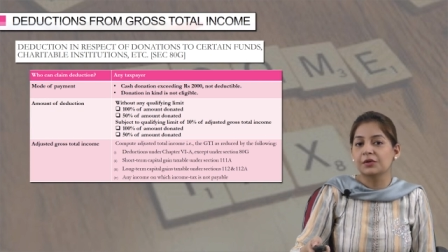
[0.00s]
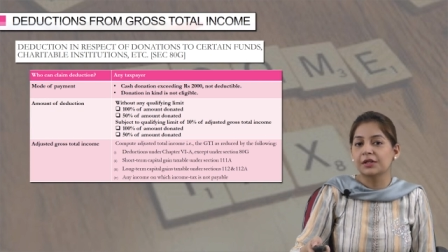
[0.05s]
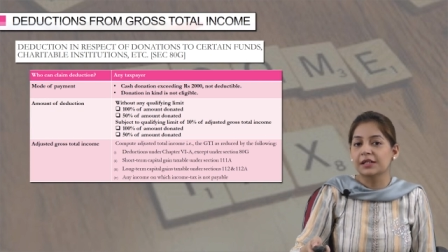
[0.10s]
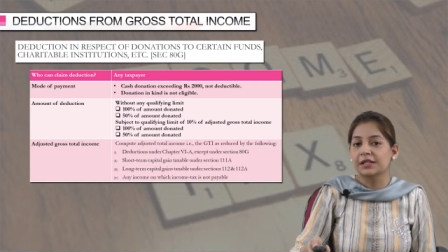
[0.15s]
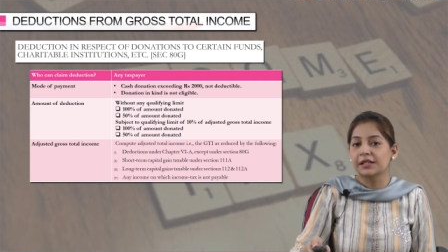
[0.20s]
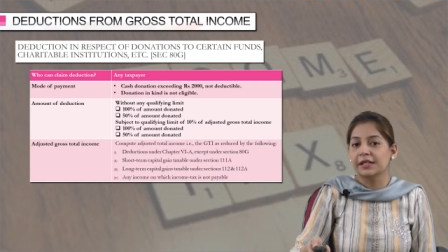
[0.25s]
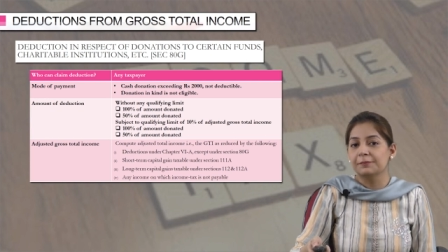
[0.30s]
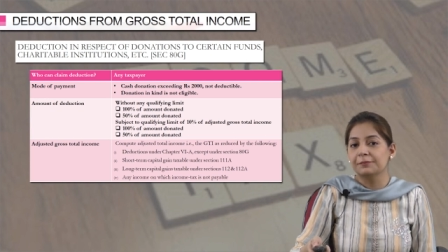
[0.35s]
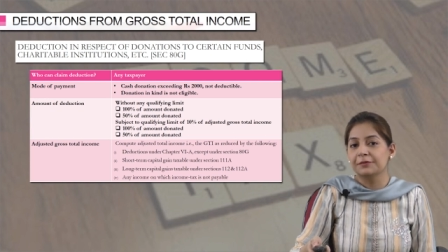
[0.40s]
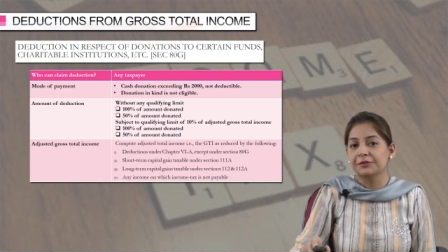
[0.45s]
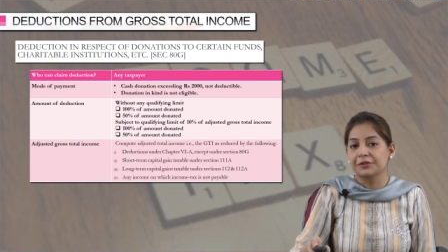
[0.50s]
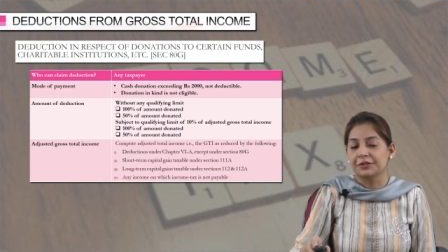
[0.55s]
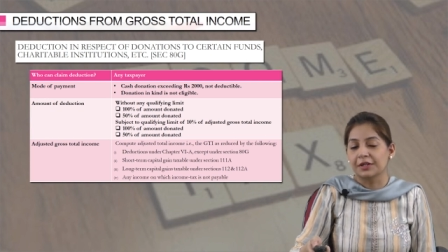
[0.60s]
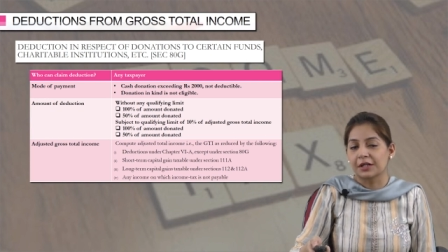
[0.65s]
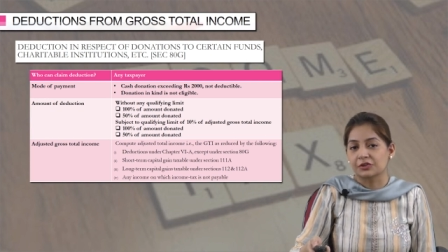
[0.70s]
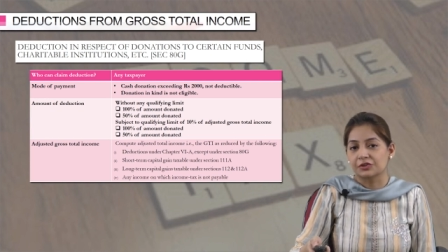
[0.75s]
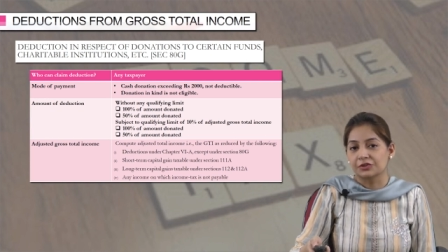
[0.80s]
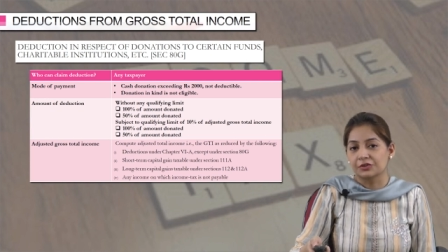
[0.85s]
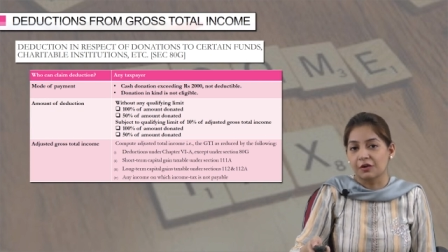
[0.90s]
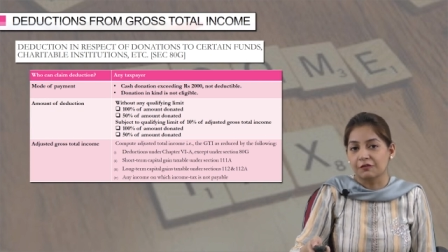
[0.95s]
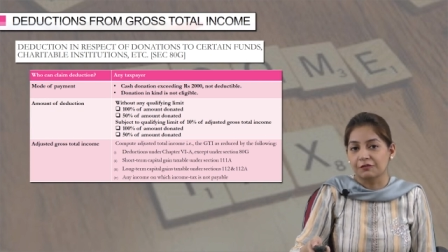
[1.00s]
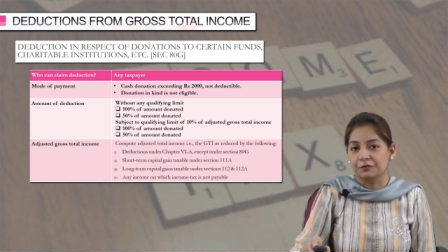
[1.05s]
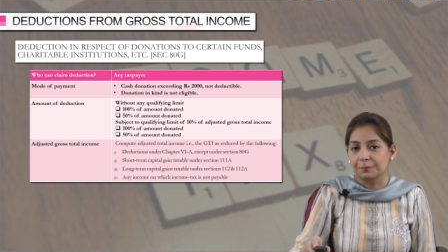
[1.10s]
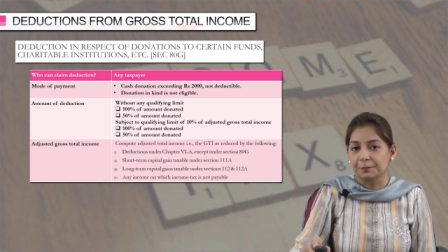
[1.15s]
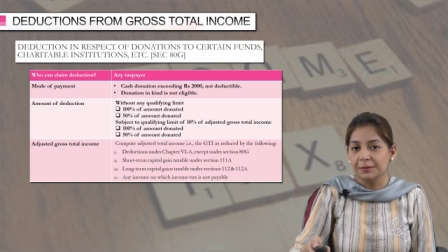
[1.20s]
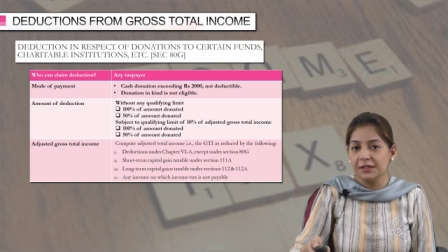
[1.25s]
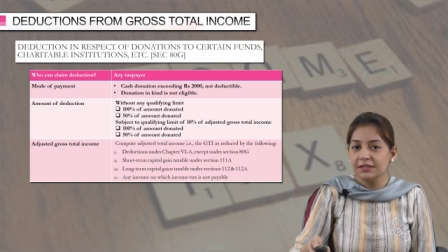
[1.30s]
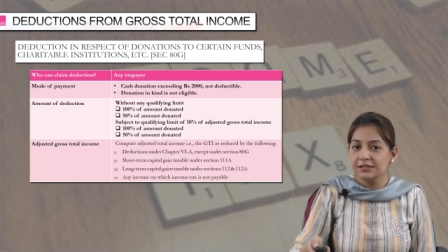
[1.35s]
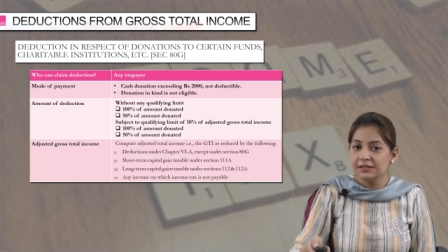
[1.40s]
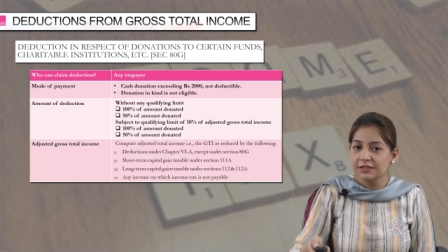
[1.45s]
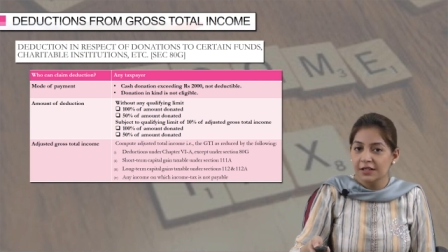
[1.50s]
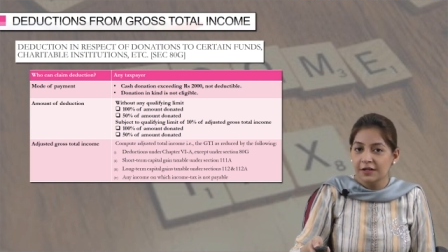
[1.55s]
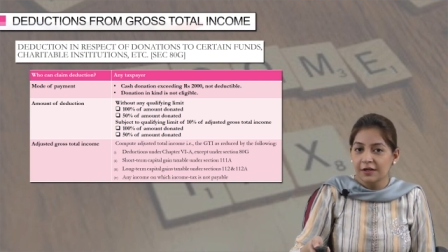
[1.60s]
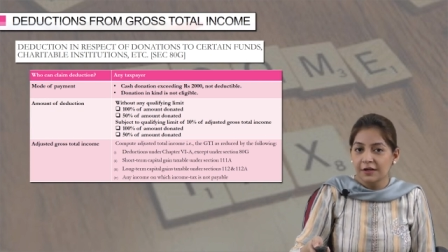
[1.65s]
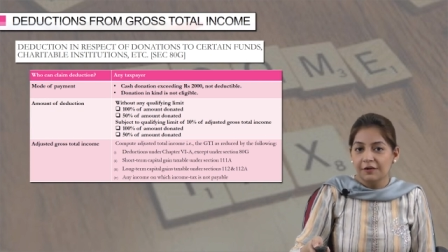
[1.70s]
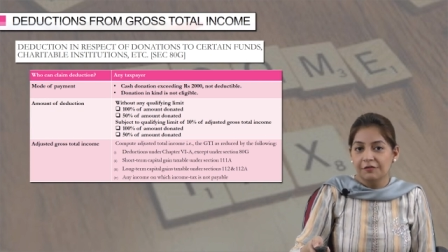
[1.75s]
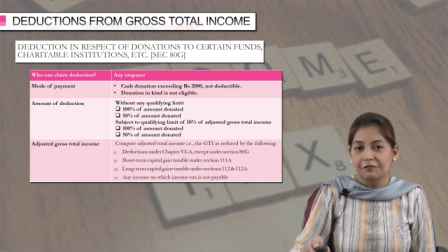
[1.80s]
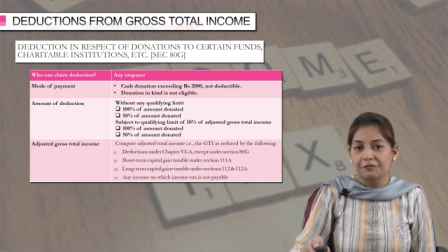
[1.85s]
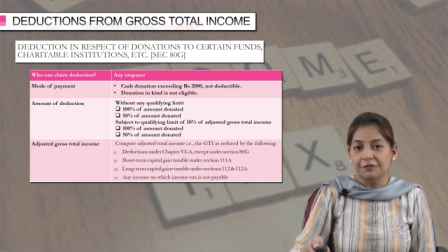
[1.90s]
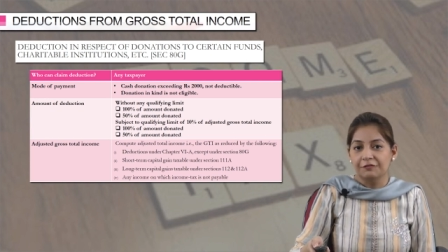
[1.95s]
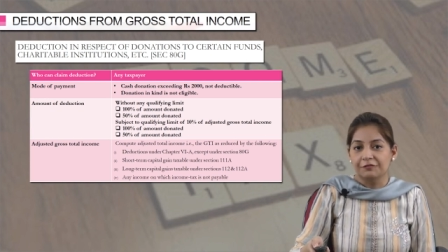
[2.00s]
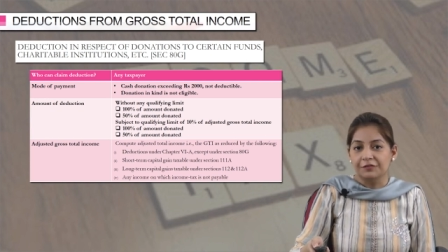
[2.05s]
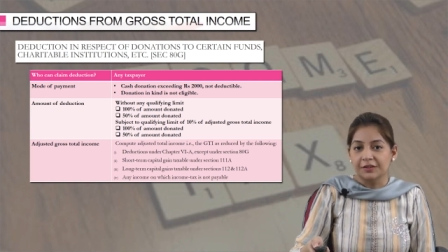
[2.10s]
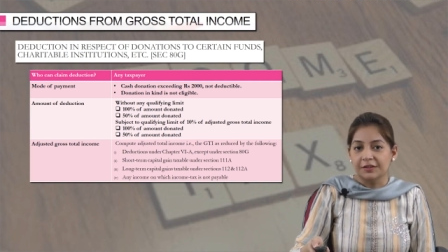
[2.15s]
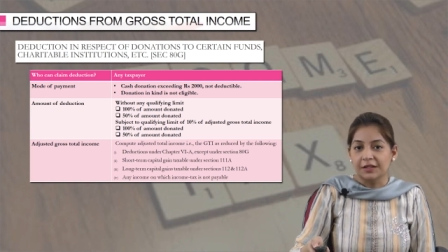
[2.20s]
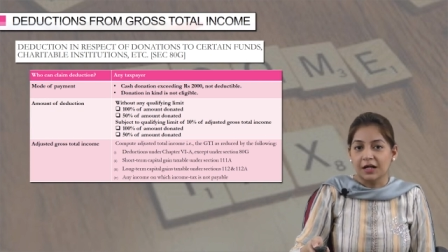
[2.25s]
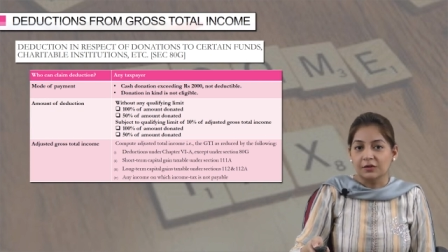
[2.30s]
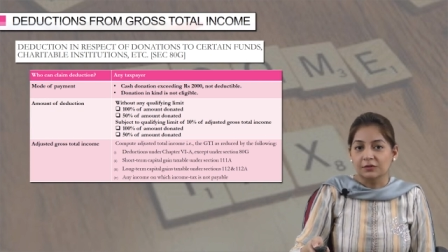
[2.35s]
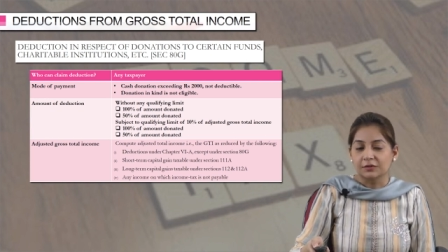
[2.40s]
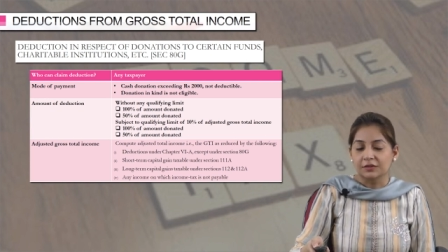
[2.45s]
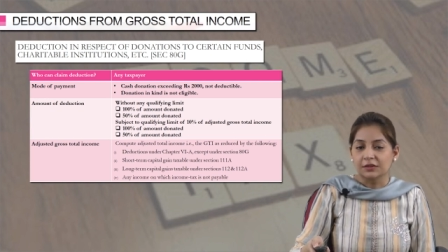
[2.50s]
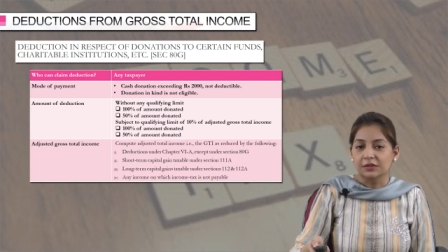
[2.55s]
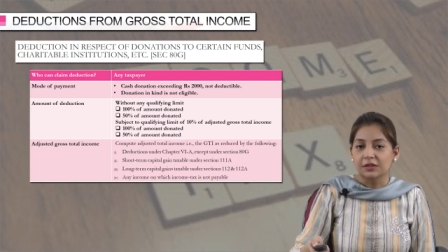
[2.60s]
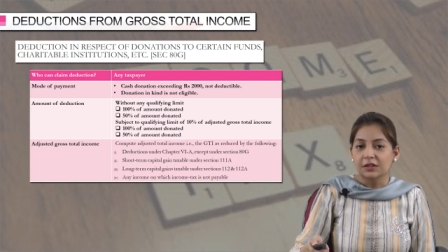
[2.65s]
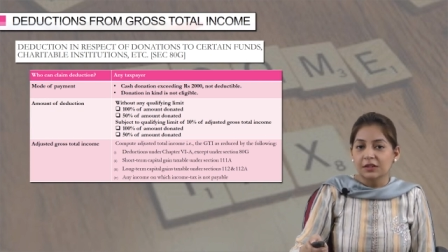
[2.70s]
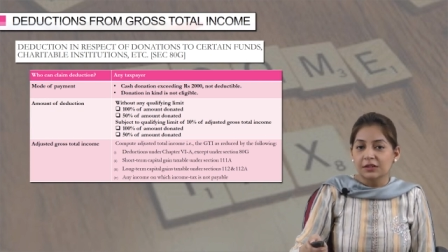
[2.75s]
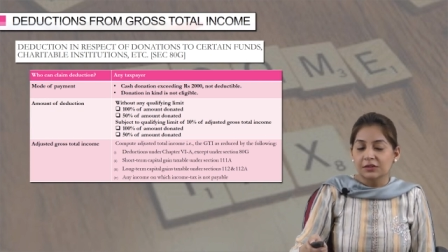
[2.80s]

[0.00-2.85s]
you can claim the deduction of rupees 50,000.